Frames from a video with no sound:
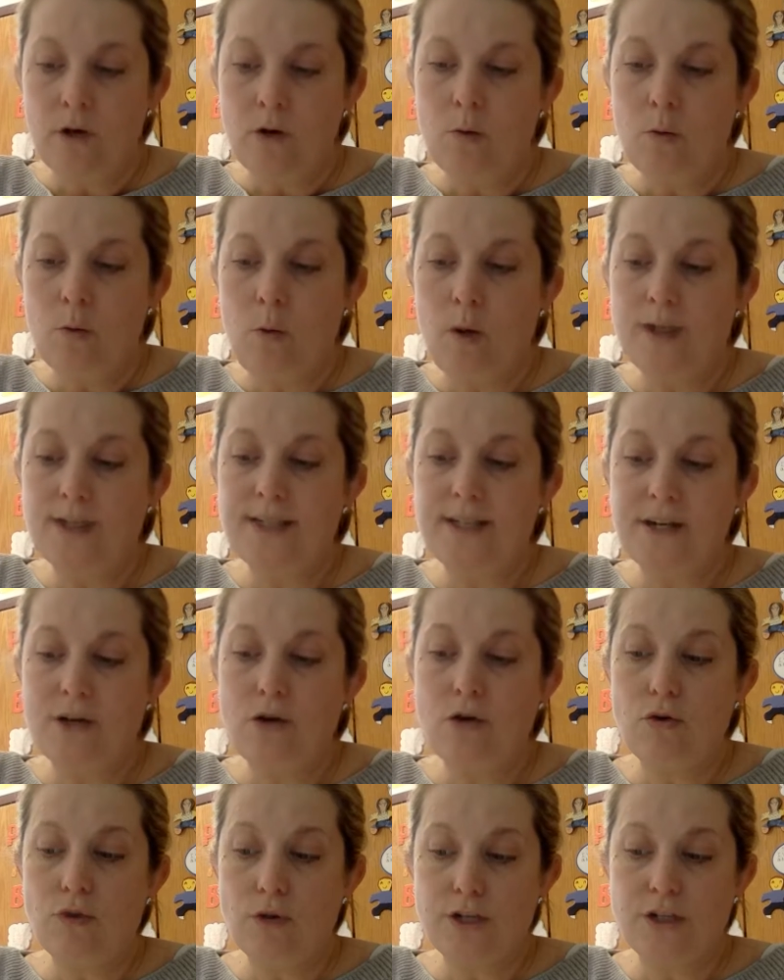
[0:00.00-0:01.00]
What did
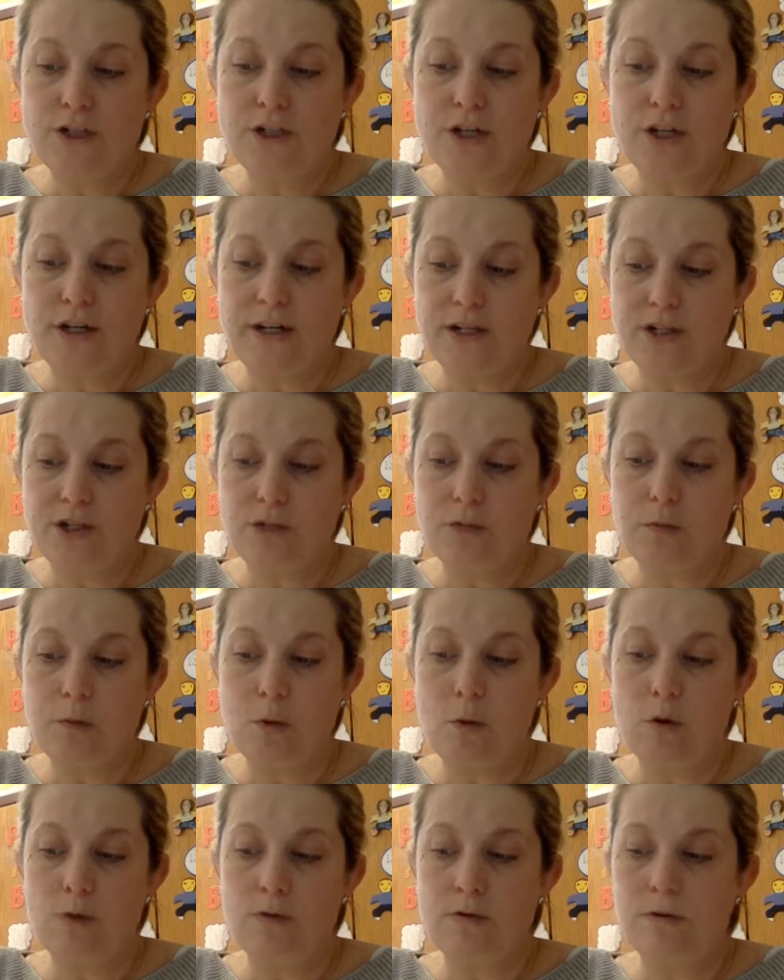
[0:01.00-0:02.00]
Christian
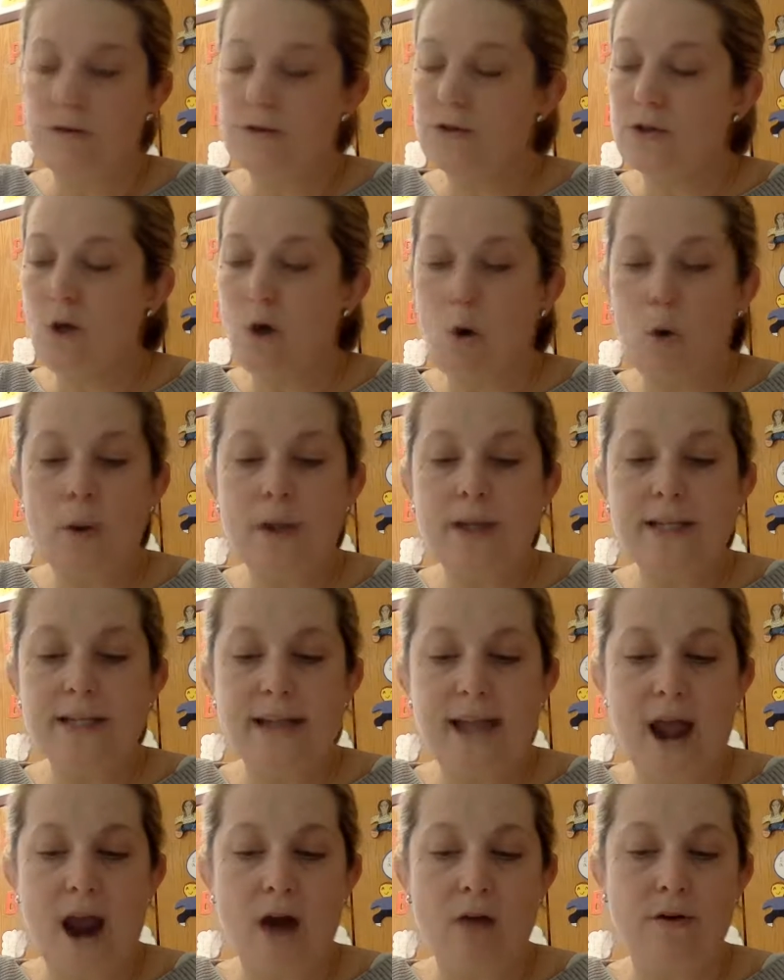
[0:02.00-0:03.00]
explorers always
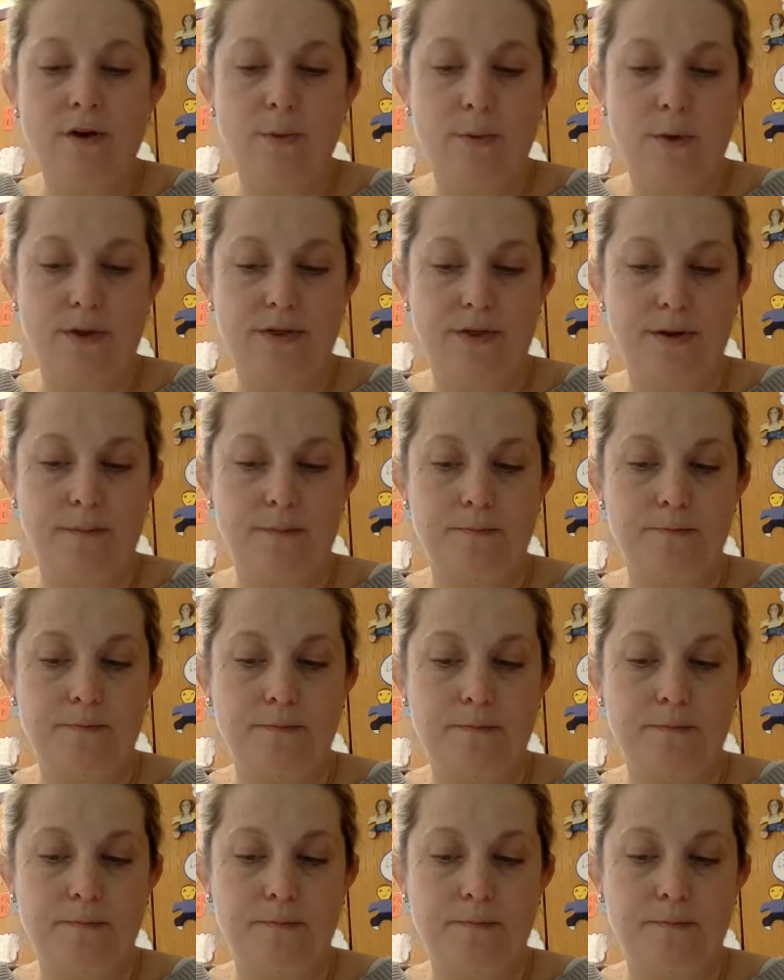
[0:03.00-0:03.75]
carry with them?